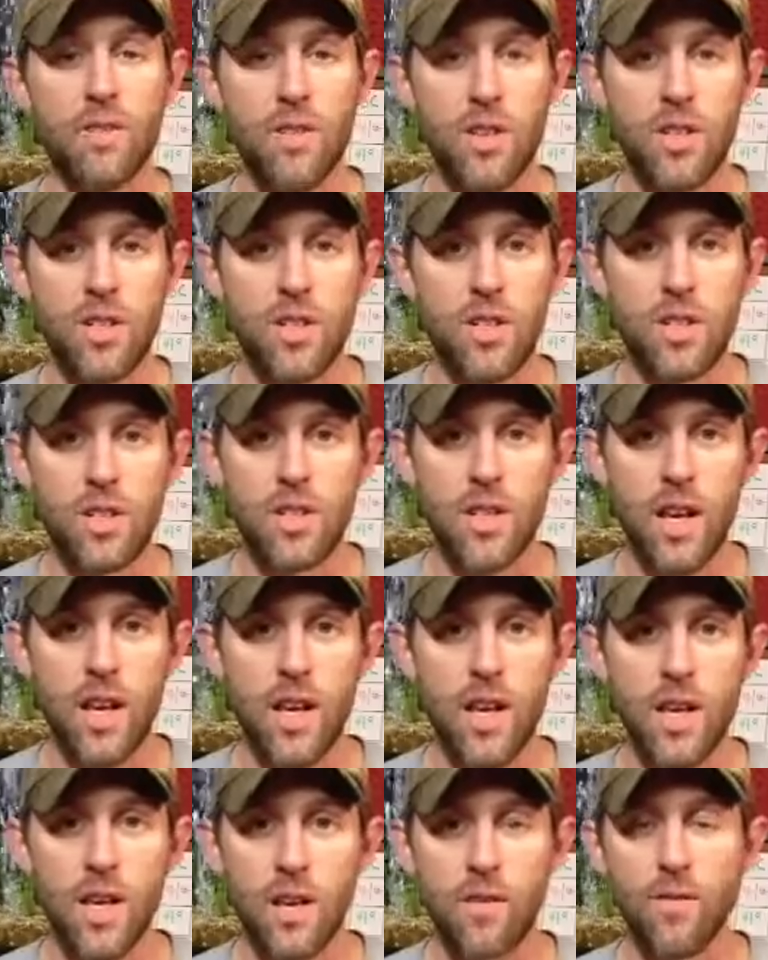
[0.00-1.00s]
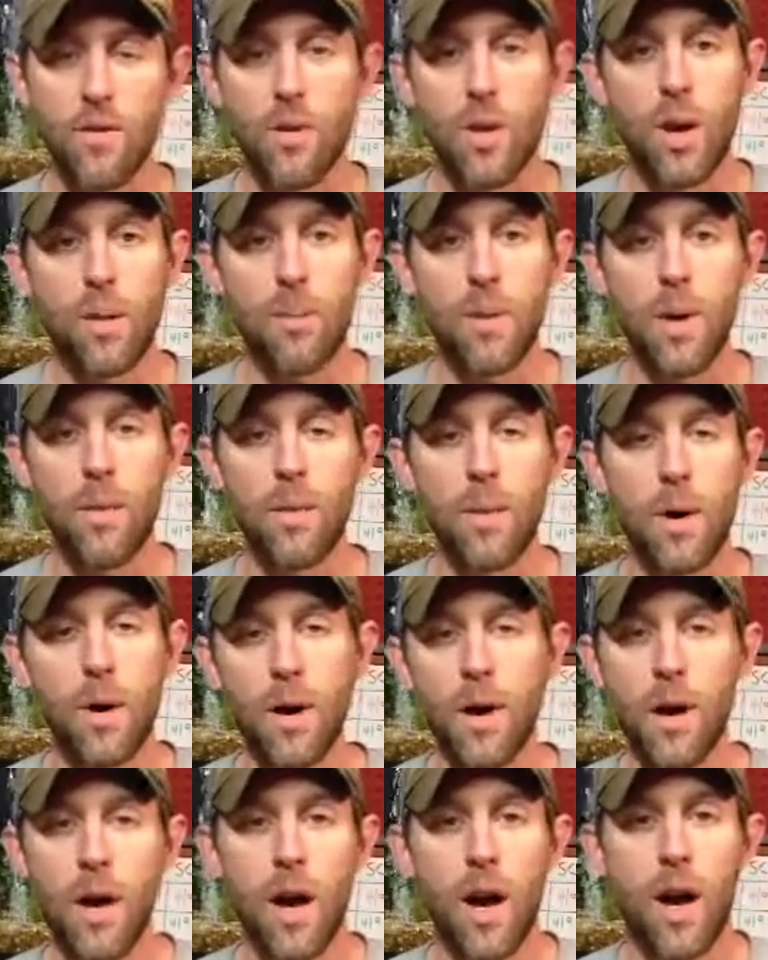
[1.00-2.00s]
fish in a tank. If you come up
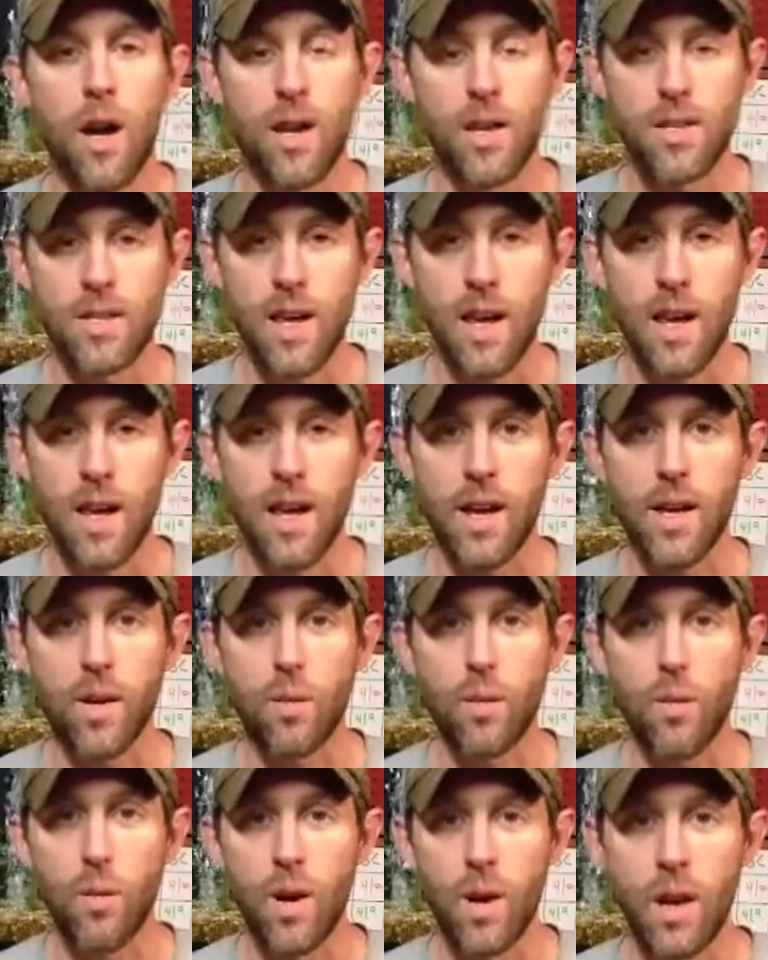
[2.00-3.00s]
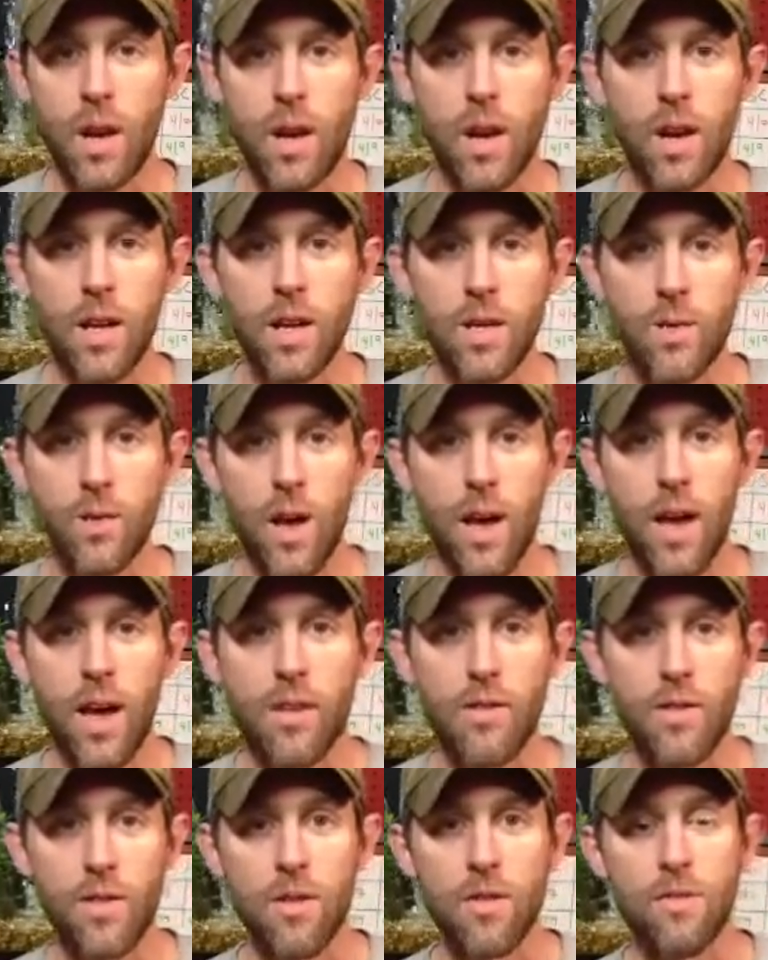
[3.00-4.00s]
on a tank where you
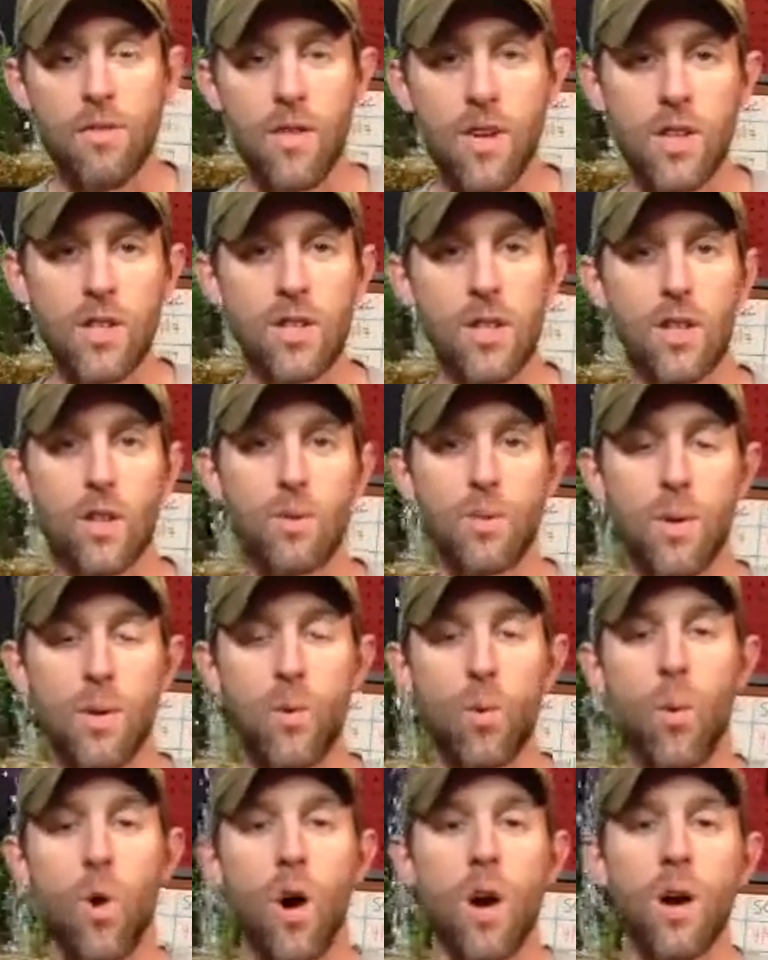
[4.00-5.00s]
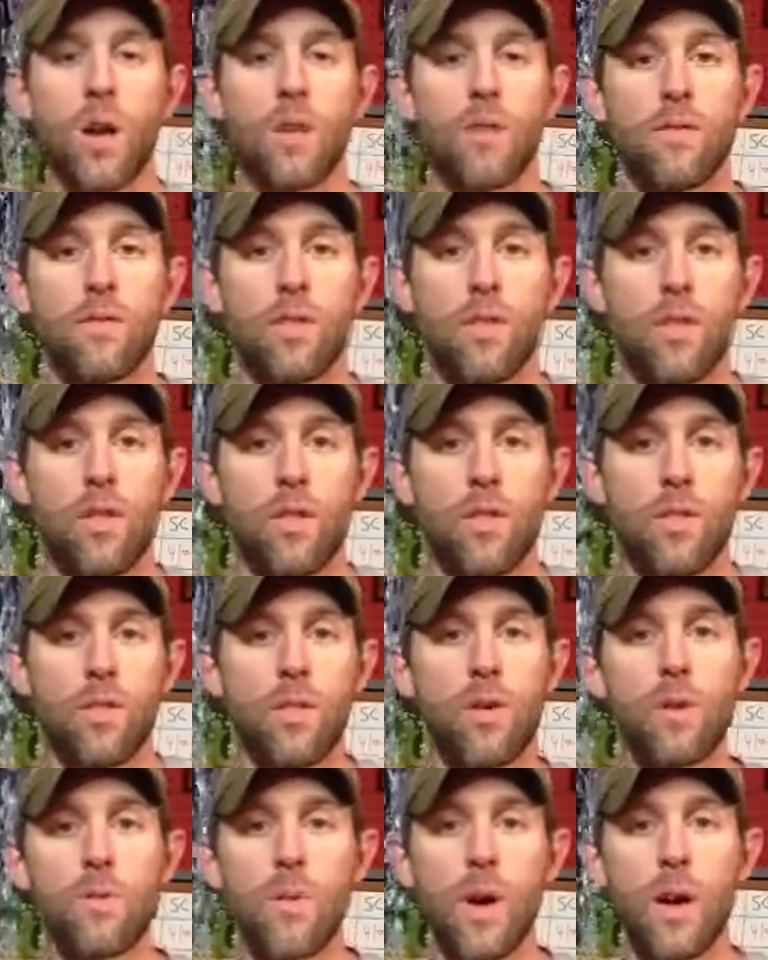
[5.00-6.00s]
have the fish that you've been wanting for
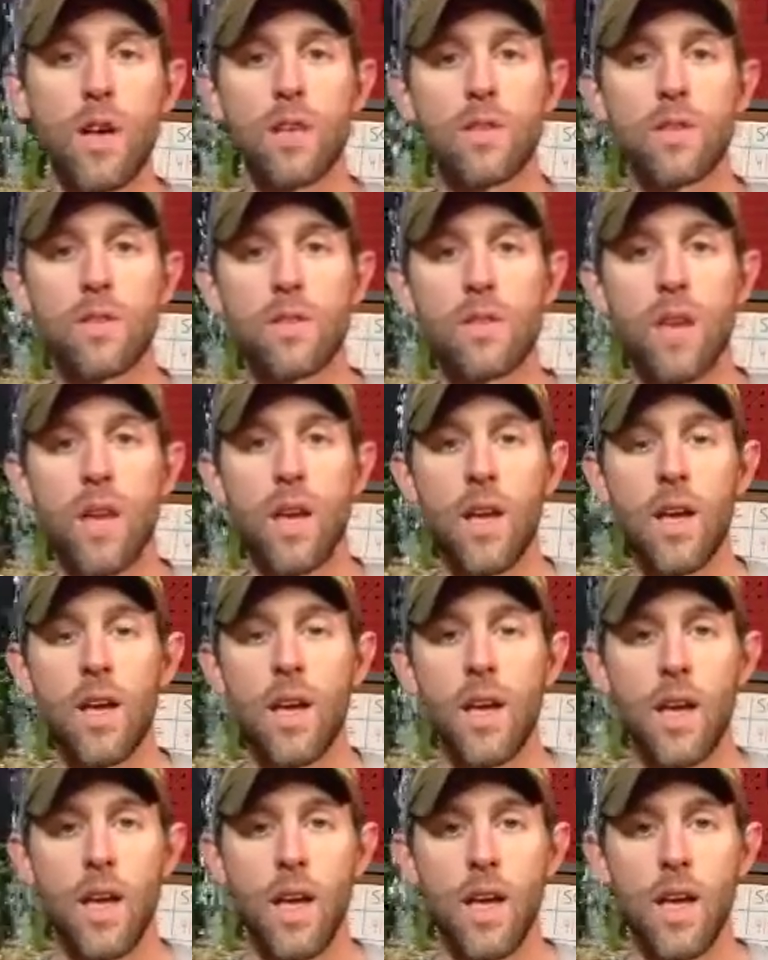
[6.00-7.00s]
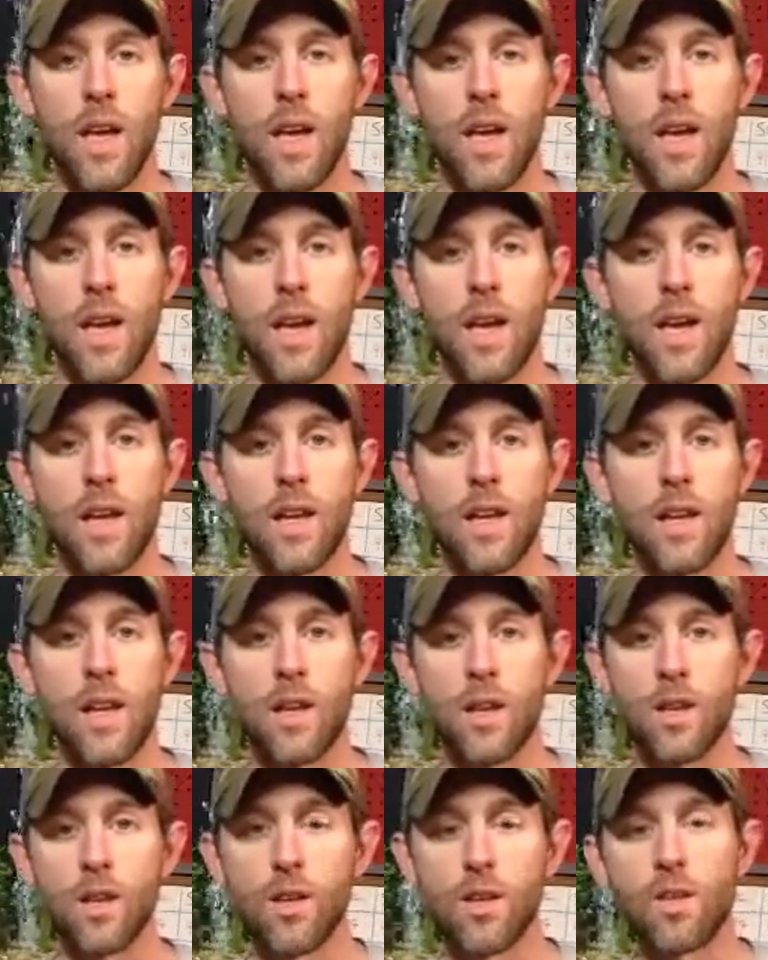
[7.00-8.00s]
3 months and
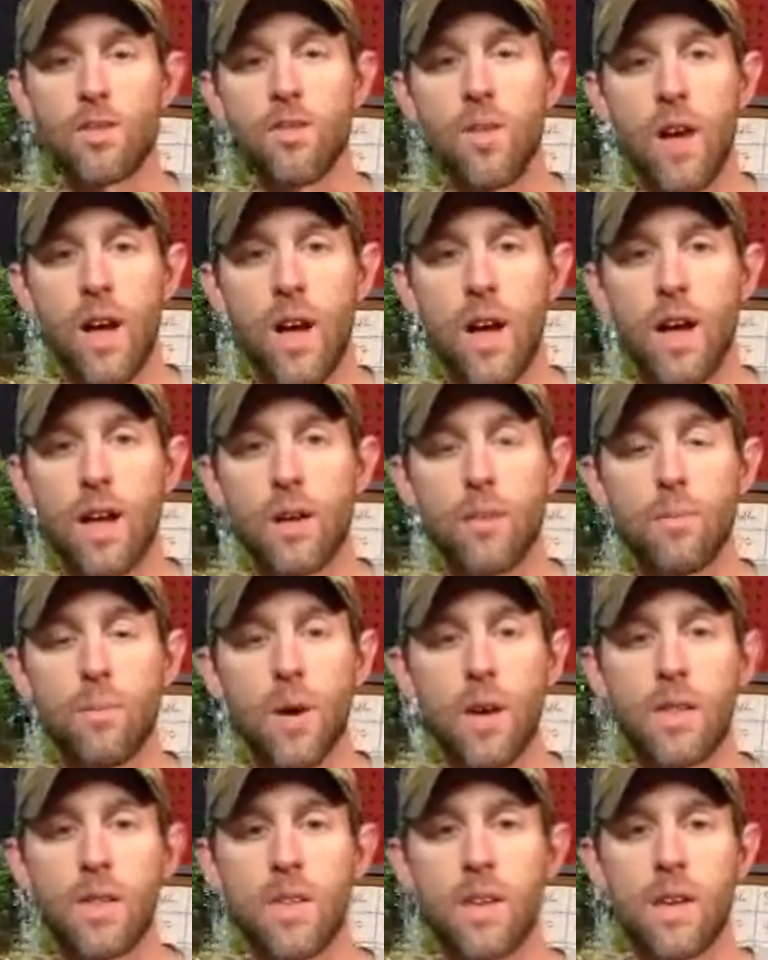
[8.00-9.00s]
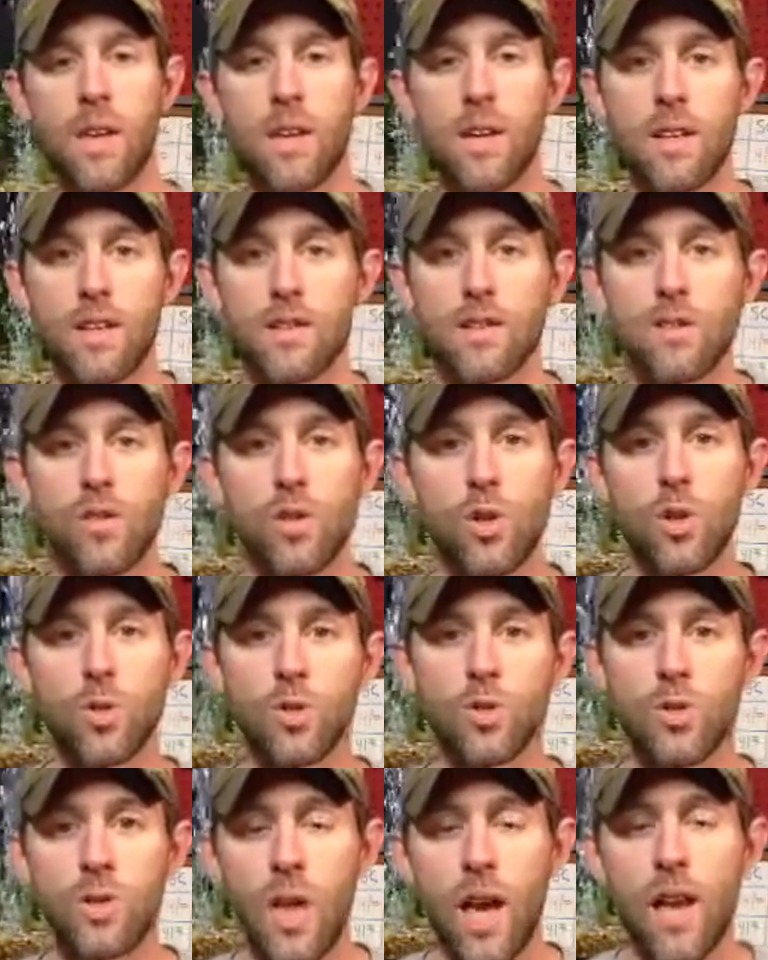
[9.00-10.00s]
it looks fine, but there's 2
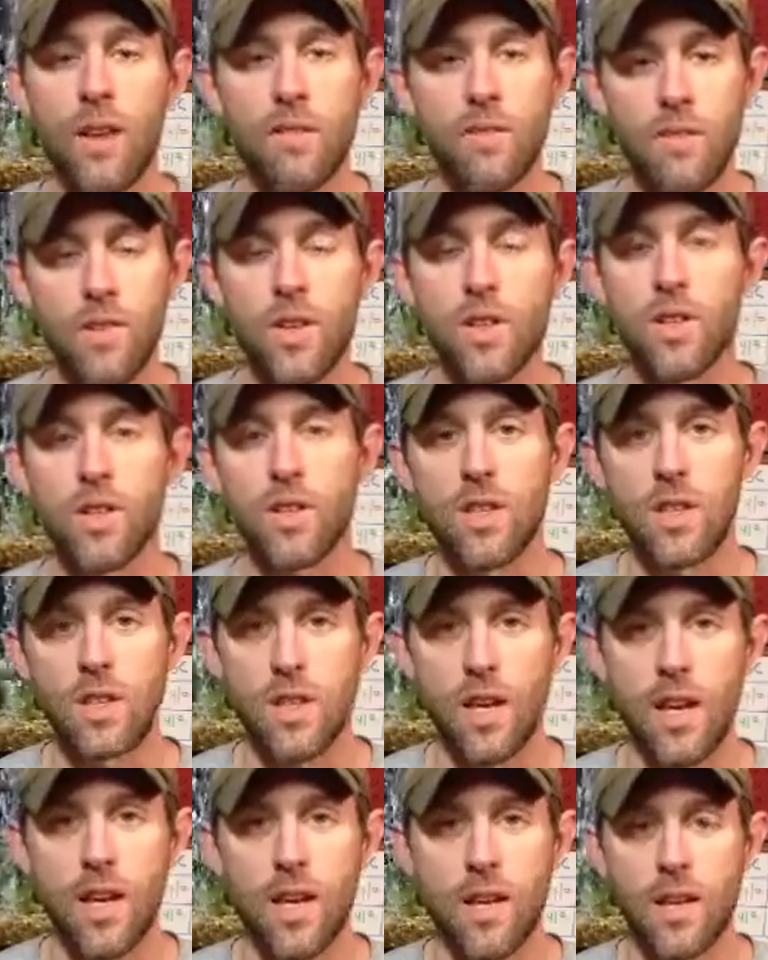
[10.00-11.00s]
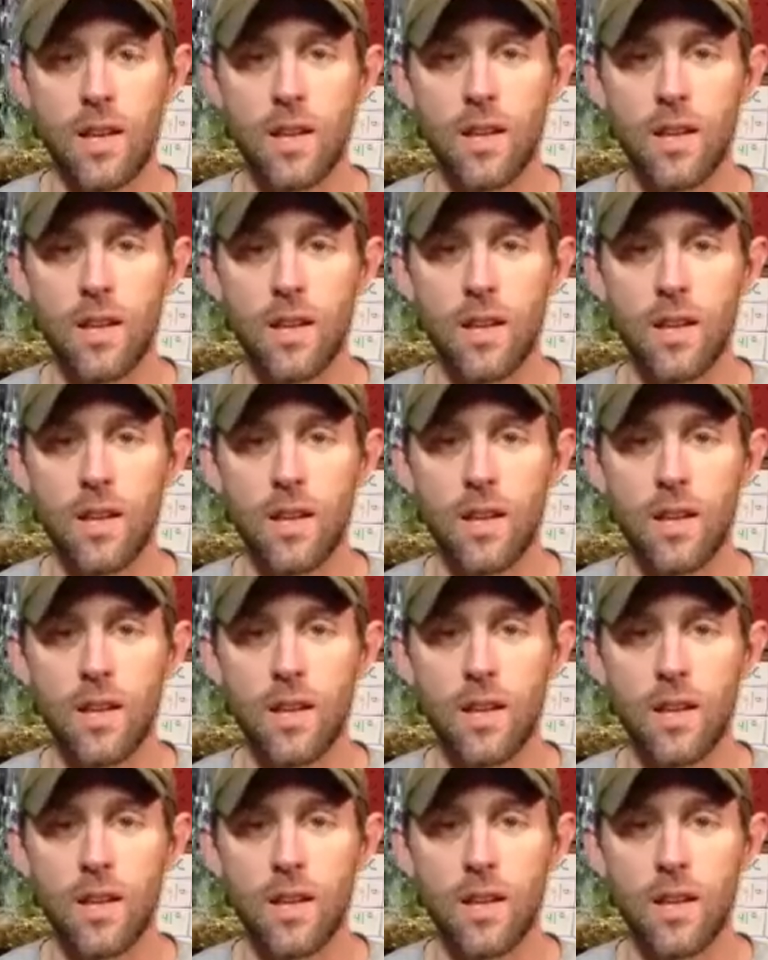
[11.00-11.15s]
dead fish in the tank,